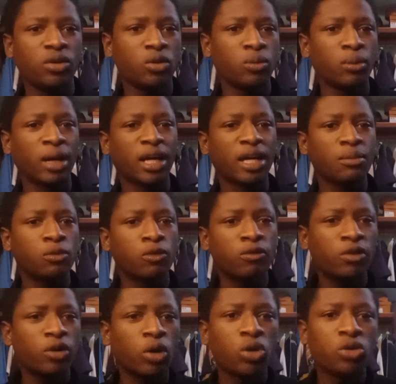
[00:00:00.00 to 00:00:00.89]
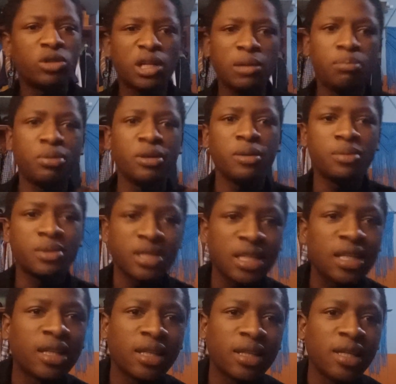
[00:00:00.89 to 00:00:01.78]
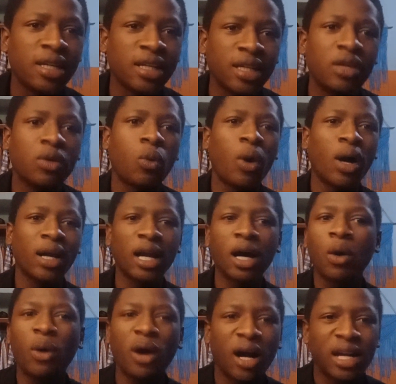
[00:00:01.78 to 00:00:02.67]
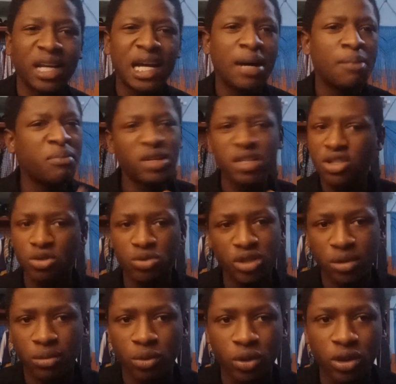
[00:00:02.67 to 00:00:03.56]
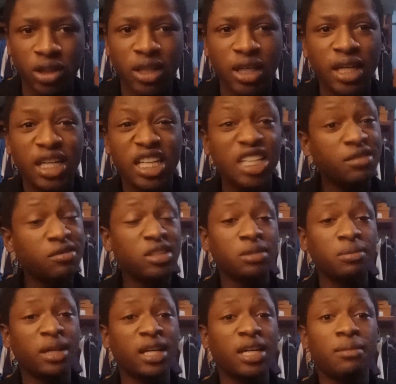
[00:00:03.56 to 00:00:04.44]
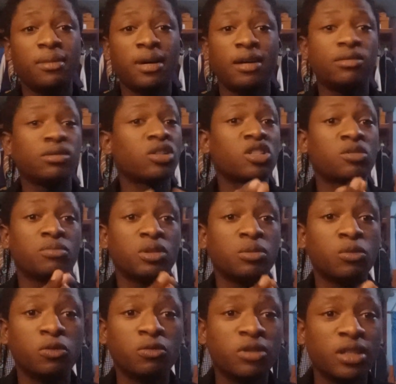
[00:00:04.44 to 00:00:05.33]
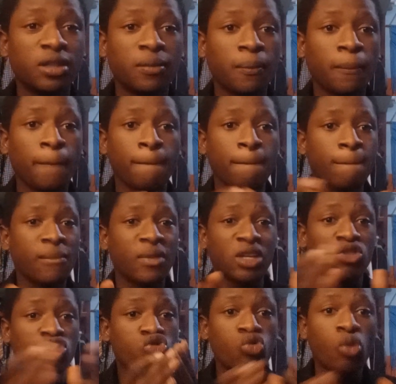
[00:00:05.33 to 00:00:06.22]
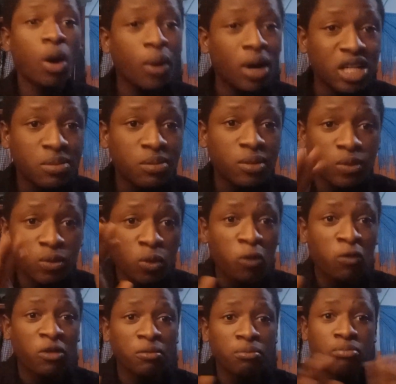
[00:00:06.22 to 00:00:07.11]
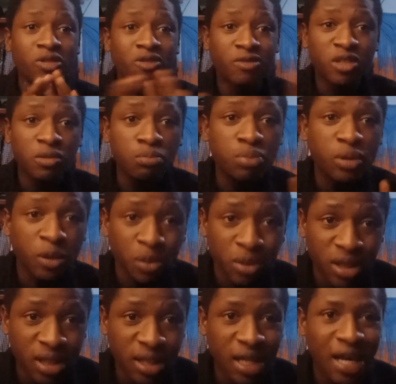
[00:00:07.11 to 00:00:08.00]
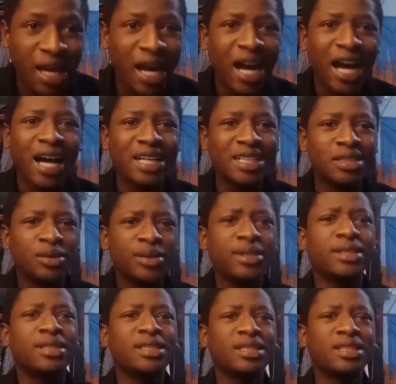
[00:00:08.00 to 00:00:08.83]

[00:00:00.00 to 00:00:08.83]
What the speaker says: market moving 100 pips in 1 hour that makes you the money. Even the market might just be moving in 2 hours, moving 50 pips, and